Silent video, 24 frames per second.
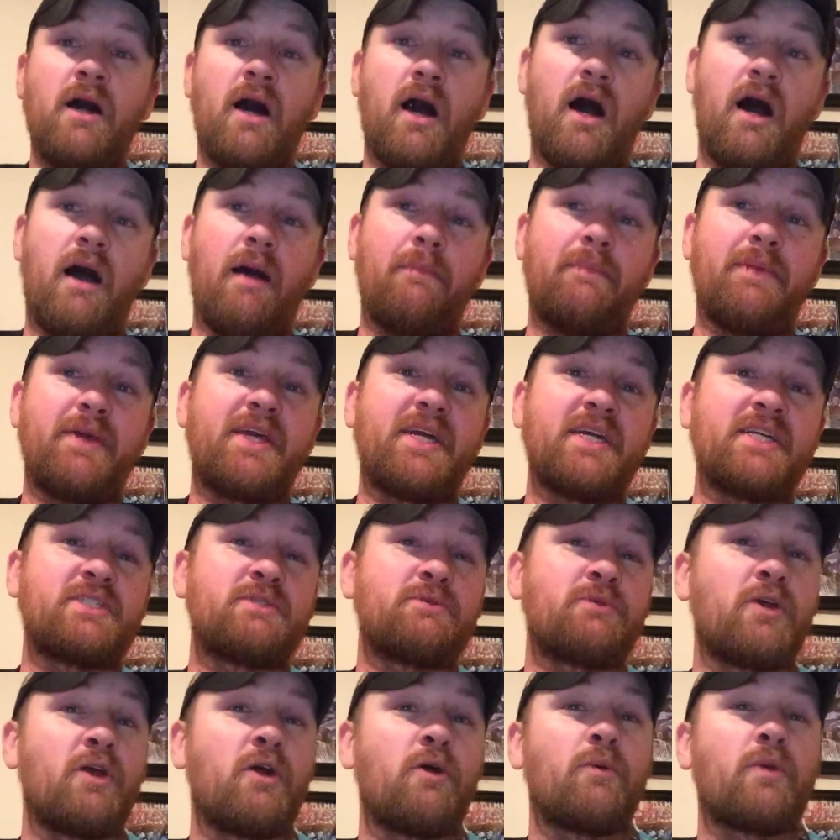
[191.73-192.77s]
Uh,
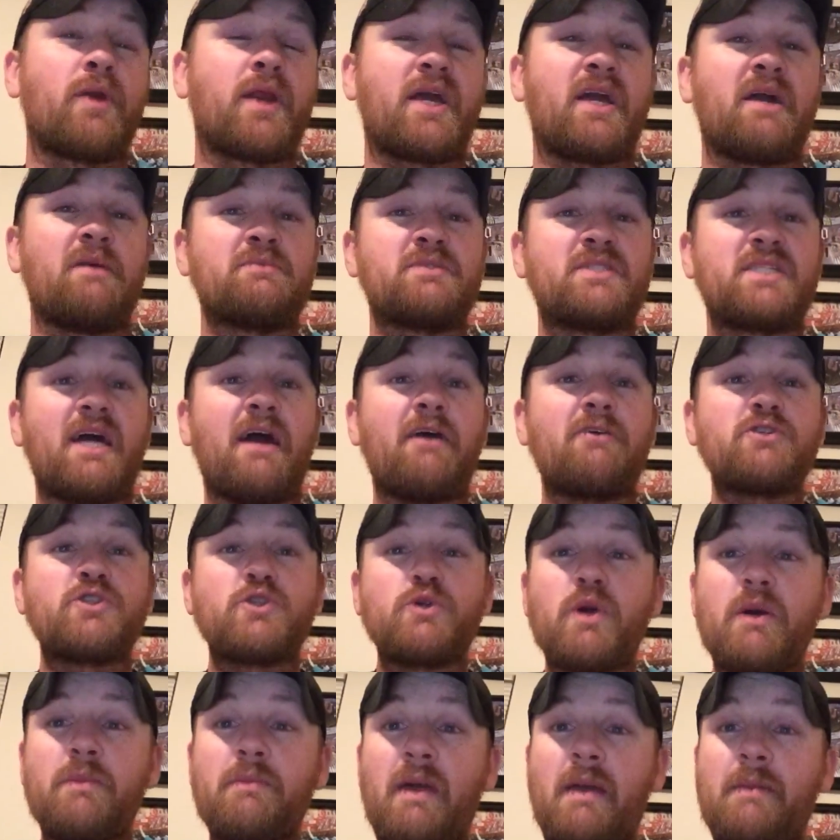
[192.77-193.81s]
because, you know, when it comes down
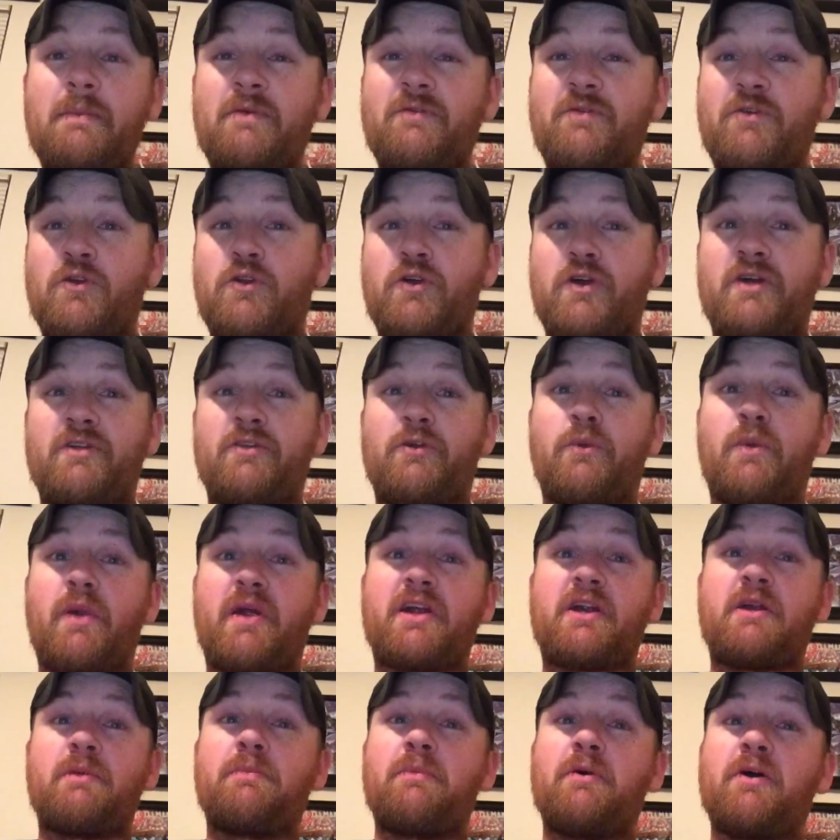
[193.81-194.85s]
to it, maybe if you look in the
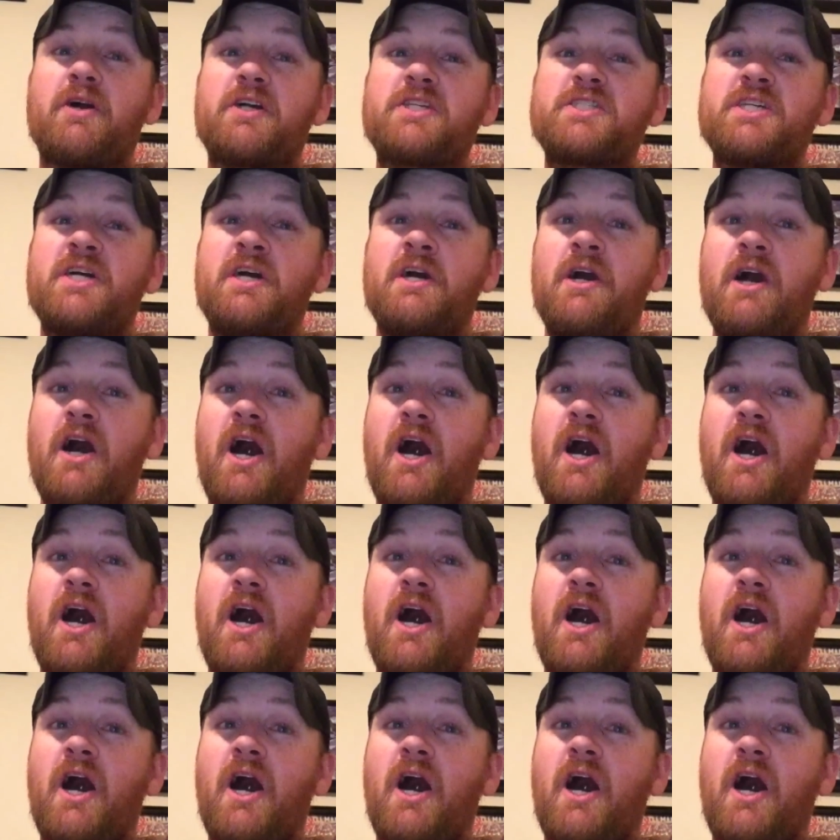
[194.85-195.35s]
record books,